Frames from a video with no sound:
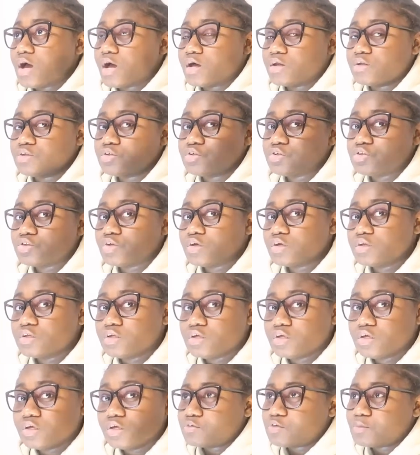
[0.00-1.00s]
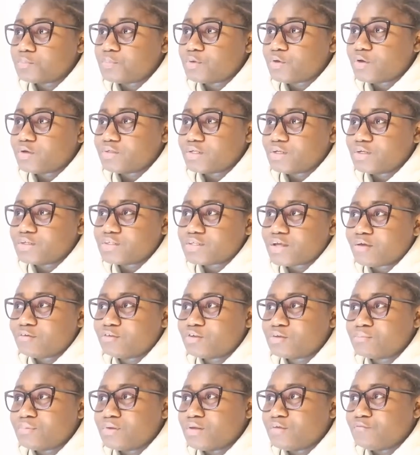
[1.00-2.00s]
and studying, also because I just
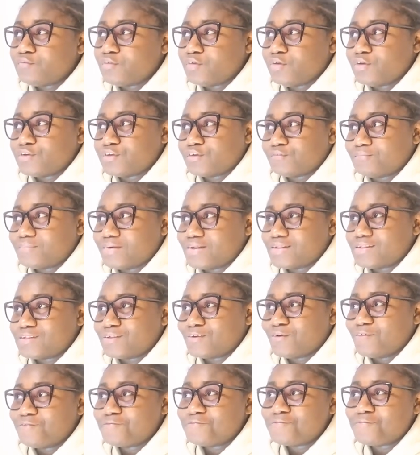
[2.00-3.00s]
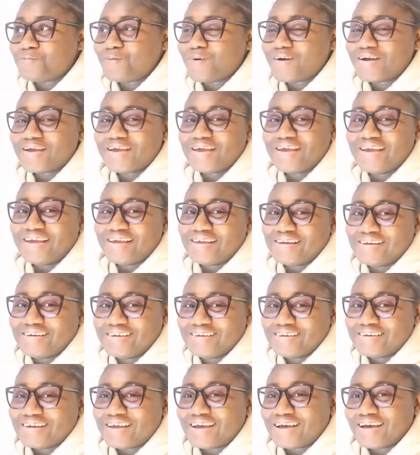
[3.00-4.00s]
have so many videos of myself
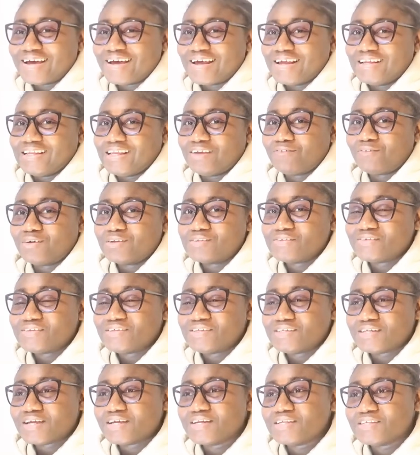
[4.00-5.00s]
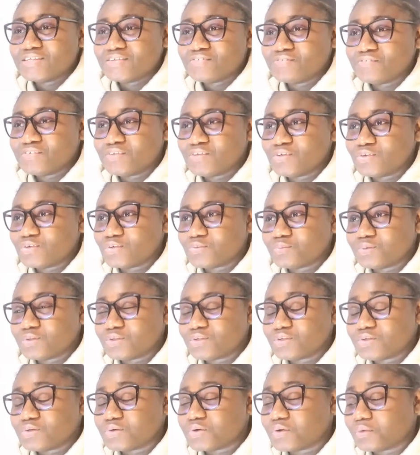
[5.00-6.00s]
working and I want to share these videos
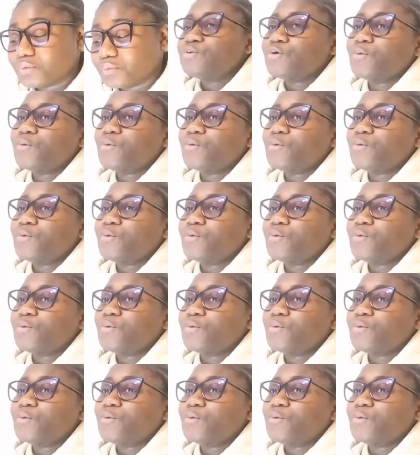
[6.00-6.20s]
with you all.